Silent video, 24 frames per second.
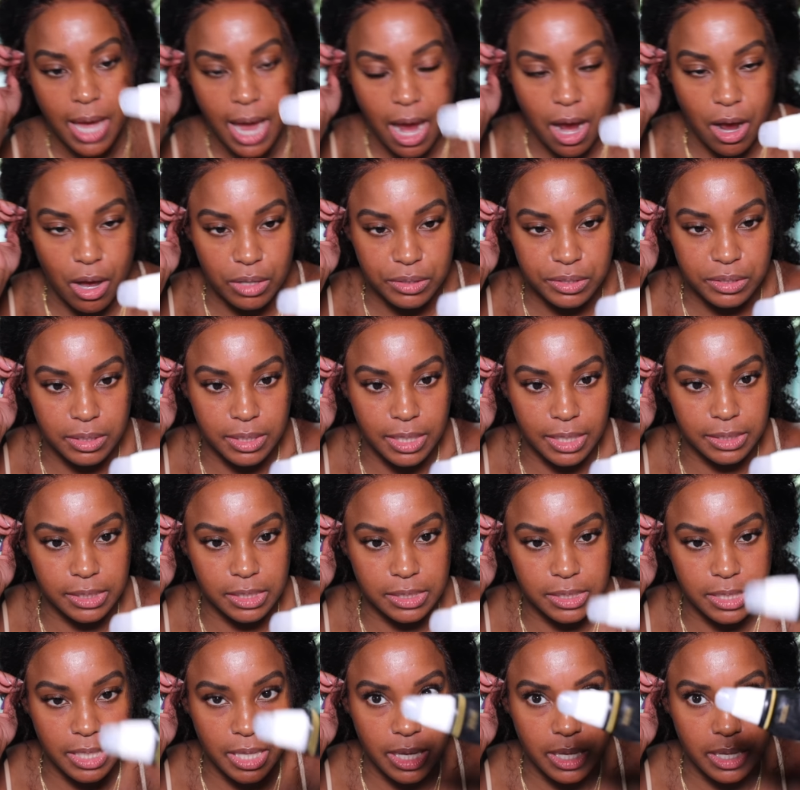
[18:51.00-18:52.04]
I also like
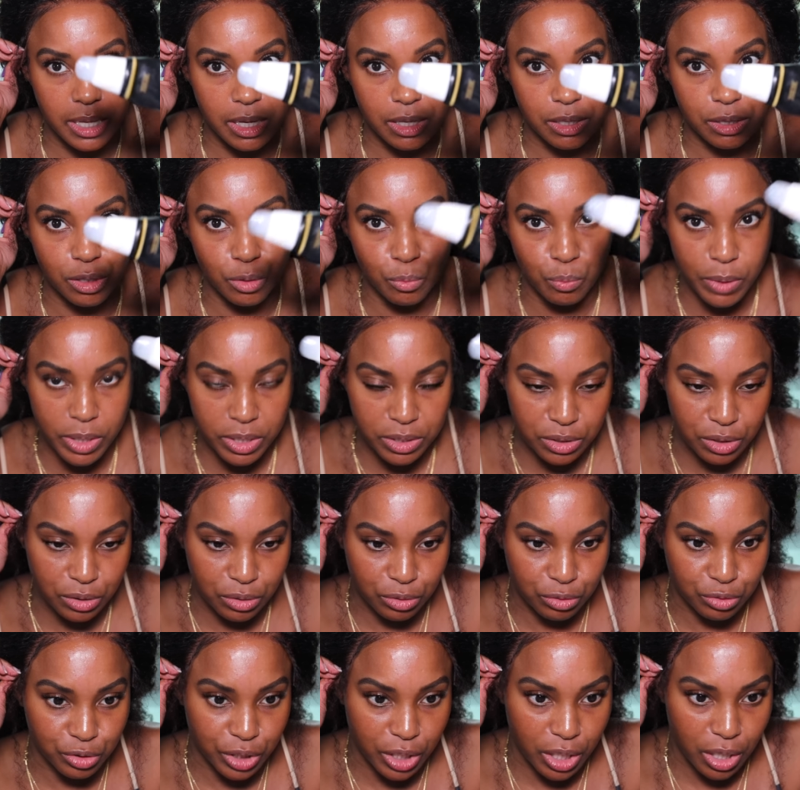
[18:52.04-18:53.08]
to take the Wig
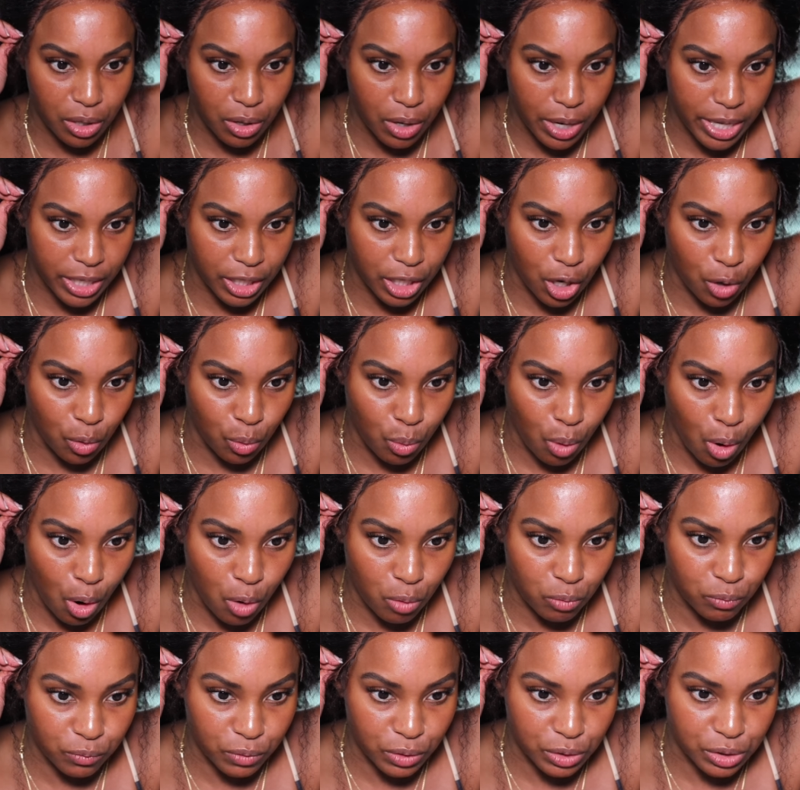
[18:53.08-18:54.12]
Dealer gel and go
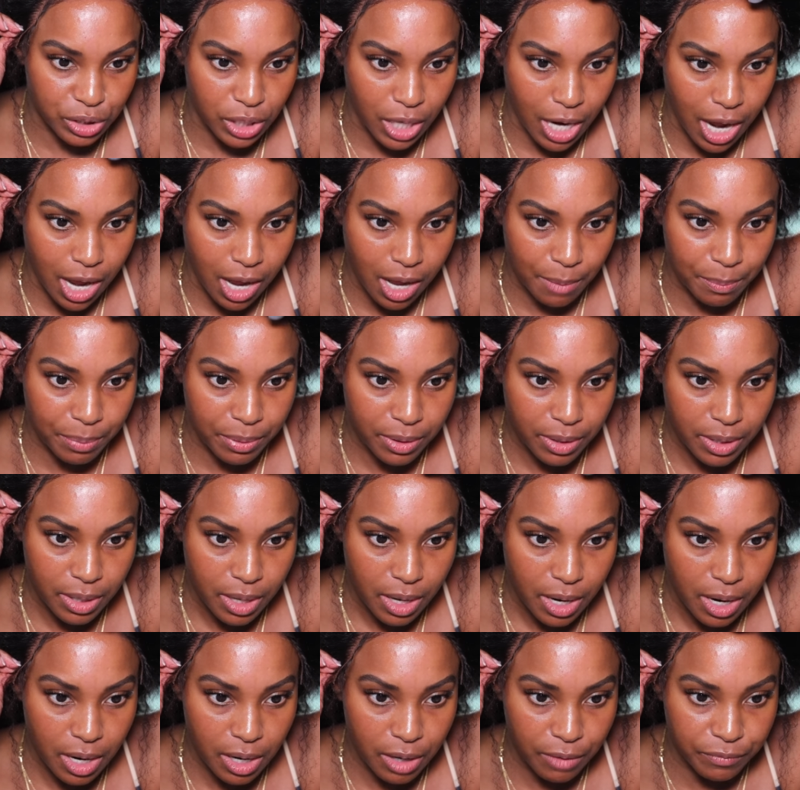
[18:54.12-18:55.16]
over top
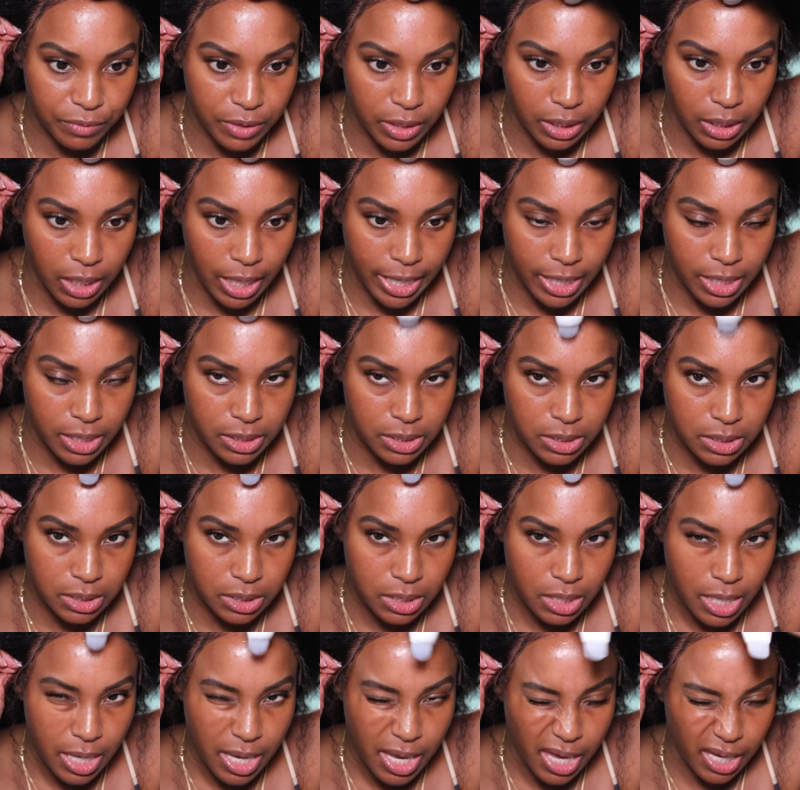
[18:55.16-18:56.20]
of the
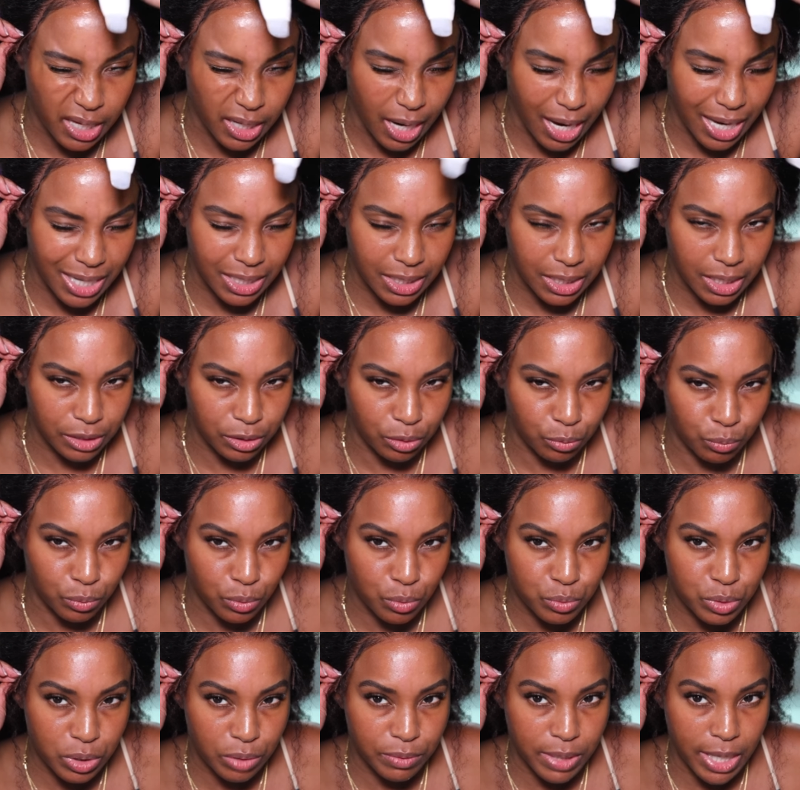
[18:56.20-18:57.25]
lace and kind of like the
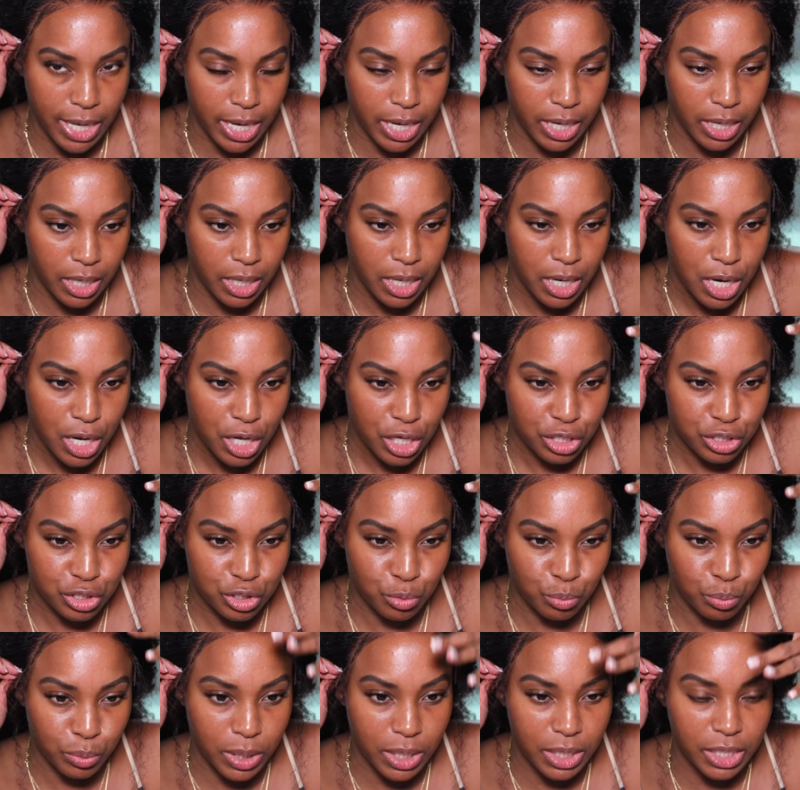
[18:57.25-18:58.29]
roots of the hair
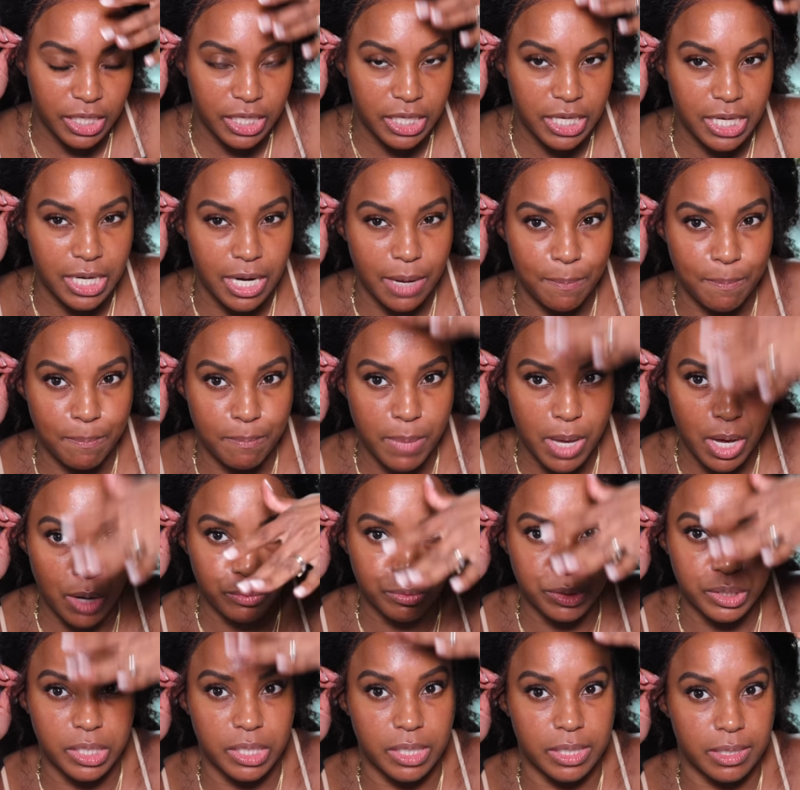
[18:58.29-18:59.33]
to really get it
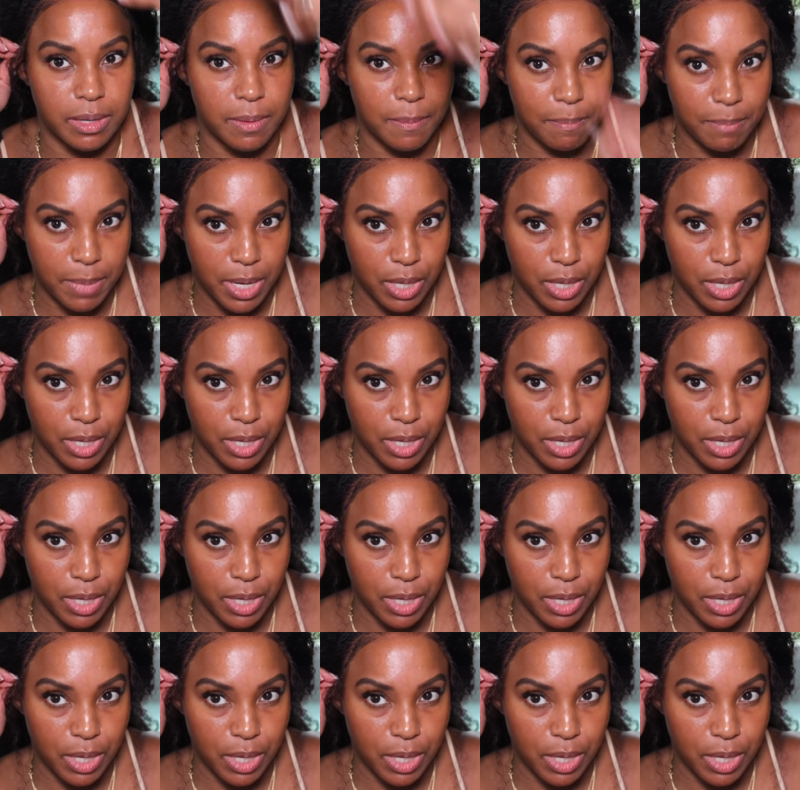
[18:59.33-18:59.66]
melted.